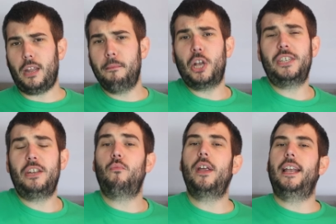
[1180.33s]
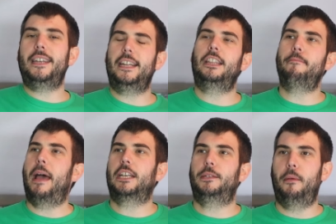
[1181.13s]
because he really did the
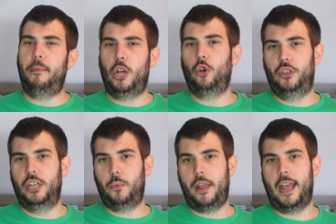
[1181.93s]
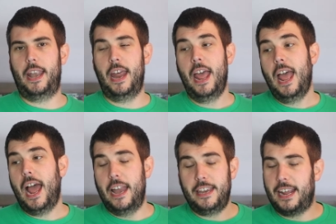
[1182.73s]
maximum he could this weekend,
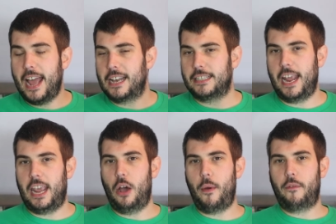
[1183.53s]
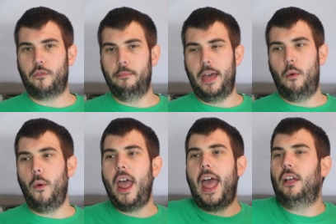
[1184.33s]
and you can't take it away from that.
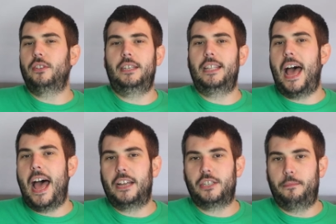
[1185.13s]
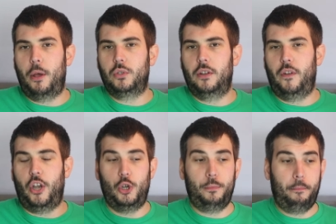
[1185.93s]
Where else is that Haas supposed to
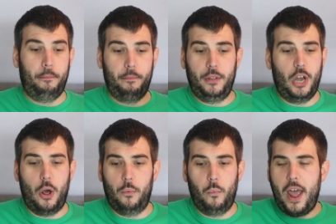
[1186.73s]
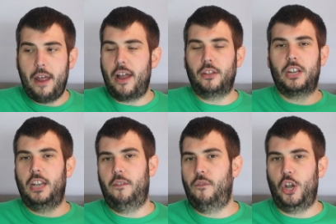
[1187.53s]
finish? you know, where else
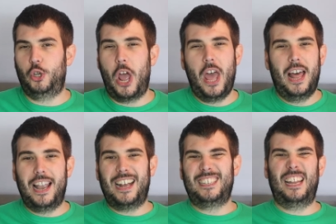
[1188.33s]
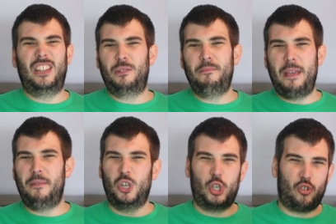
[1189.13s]
can it finish? Like I said, there's
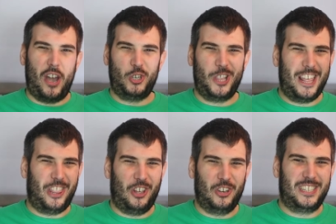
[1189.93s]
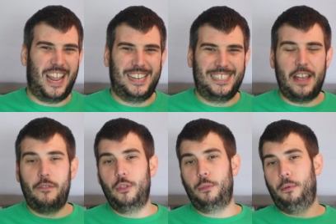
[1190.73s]
maybe a stretch there that you could say
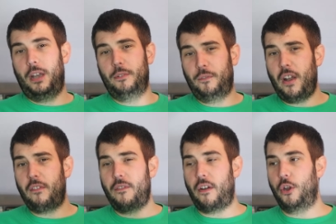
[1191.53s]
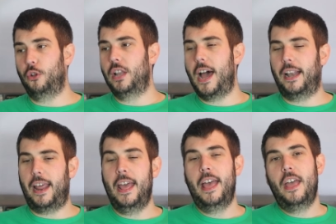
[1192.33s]
7th, but it was very, very
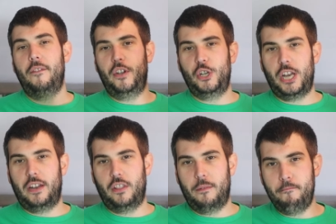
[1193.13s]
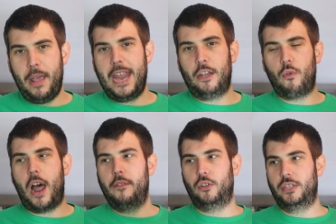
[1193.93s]
unlikely. Finished over the main
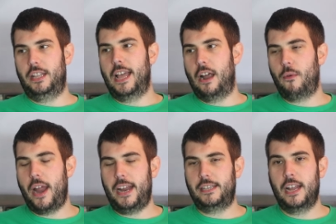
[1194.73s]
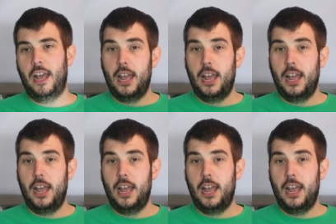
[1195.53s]
rivals in that race.